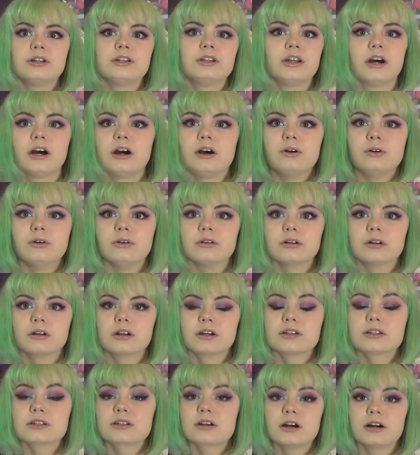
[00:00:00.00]
don't,
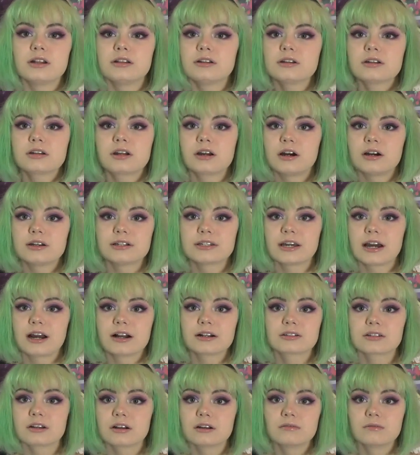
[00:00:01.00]
because colored
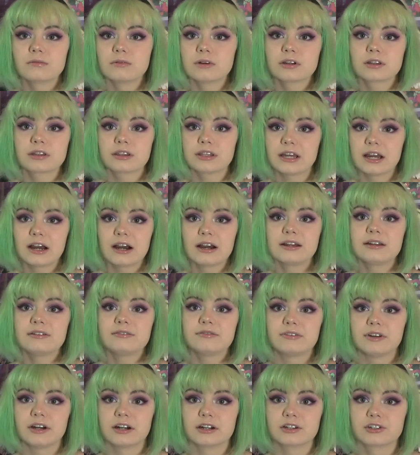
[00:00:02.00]
contacts aren't worth the eye
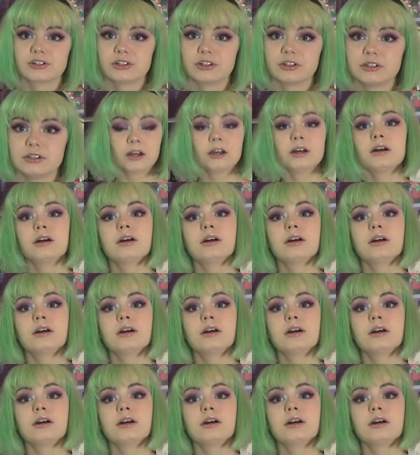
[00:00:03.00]
infection.